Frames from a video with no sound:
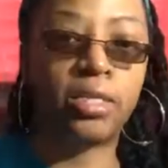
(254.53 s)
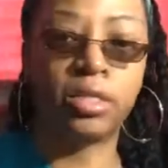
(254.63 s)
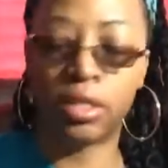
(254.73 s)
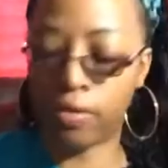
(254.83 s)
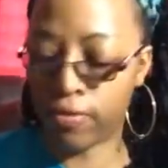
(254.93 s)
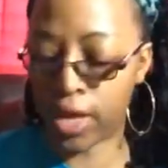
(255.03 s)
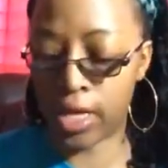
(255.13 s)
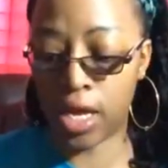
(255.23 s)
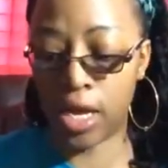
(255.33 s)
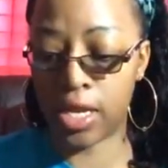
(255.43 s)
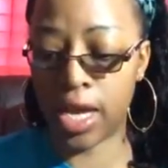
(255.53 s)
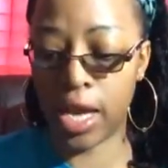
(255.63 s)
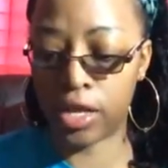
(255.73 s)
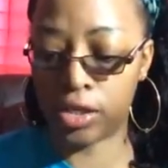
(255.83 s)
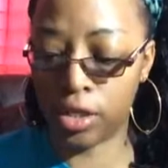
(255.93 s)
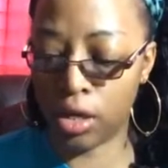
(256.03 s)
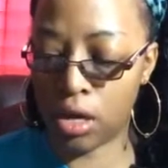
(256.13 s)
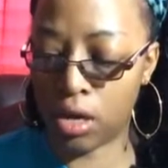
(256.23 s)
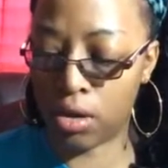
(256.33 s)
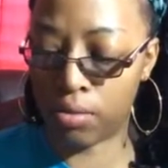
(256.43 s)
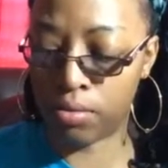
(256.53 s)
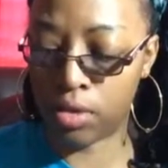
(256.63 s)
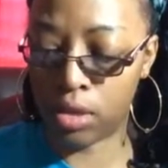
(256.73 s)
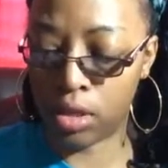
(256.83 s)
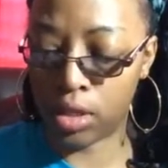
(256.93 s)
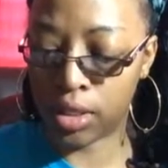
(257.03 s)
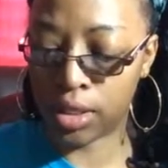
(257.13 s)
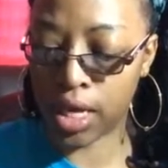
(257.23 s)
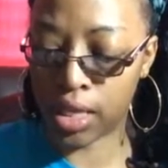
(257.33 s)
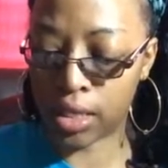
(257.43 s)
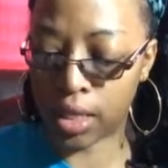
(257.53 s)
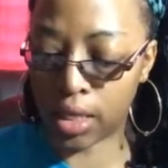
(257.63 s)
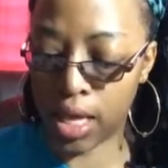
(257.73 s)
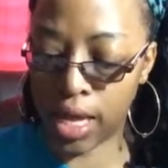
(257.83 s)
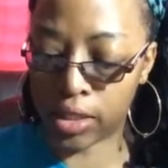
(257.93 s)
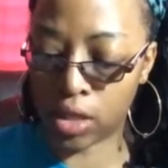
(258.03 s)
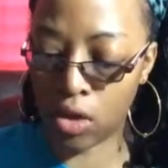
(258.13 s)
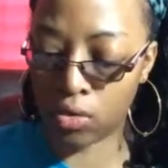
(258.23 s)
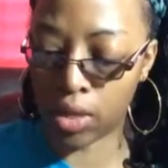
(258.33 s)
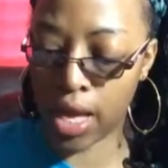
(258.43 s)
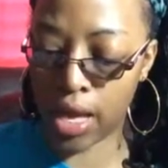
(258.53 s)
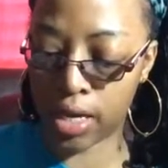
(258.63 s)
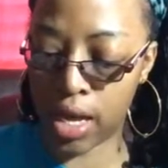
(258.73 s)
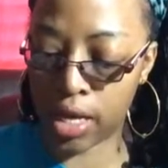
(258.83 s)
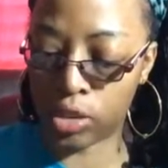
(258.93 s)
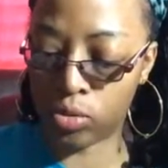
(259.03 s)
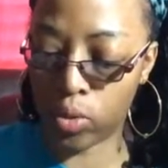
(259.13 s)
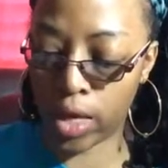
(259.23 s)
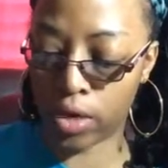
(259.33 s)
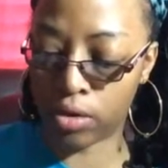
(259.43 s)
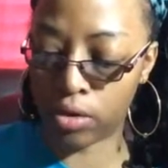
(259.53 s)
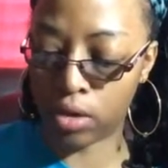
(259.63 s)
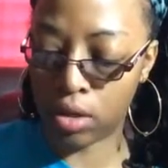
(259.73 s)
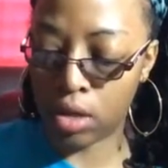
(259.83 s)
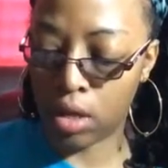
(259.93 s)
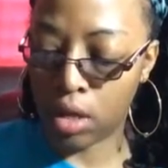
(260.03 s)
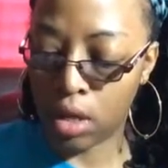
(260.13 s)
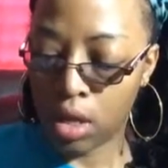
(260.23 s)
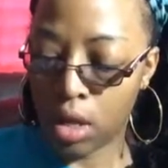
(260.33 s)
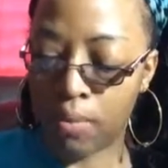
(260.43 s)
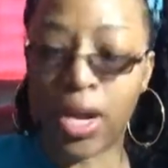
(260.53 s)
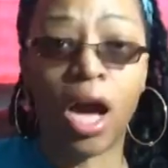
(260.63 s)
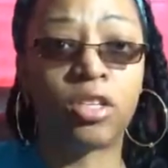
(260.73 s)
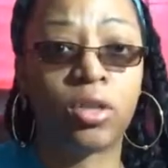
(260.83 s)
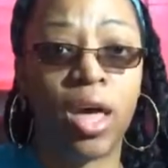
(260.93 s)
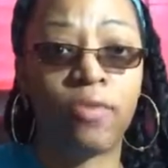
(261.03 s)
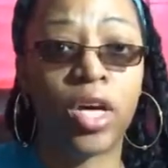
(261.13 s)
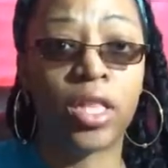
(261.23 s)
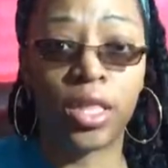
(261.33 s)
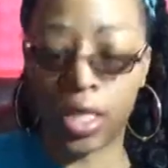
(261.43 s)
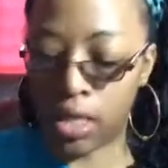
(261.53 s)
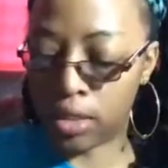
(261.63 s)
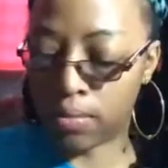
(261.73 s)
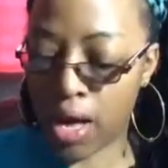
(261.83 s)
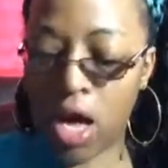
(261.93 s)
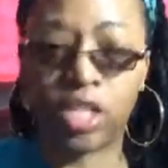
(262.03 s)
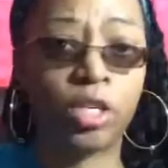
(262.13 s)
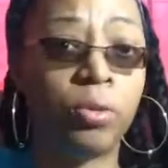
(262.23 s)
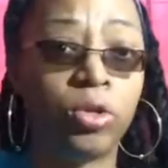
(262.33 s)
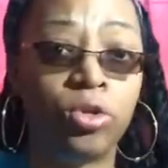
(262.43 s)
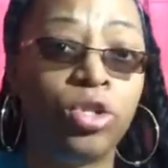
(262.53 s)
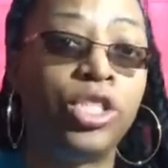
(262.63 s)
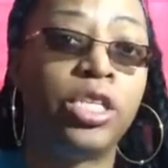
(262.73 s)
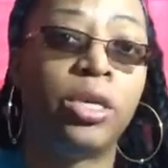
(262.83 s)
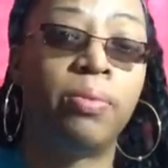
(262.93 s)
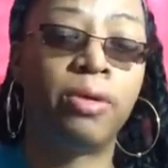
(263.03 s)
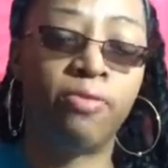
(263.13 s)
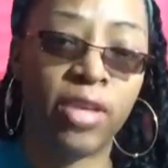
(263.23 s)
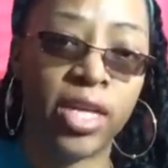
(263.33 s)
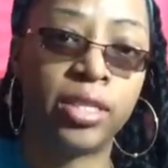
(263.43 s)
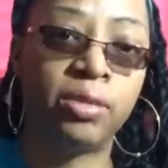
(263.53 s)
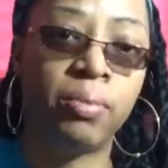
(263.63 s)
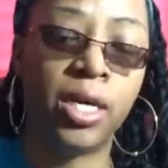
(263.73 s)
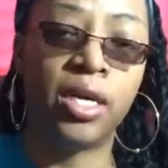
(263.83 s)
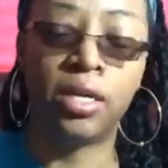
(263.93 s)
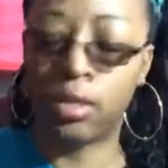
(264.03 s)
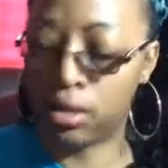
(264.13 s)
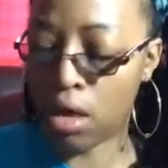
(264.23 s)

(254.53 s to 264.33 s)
and stuff like that. And they actually take the class online as well. But I also have other things about entrepreneurship, investments,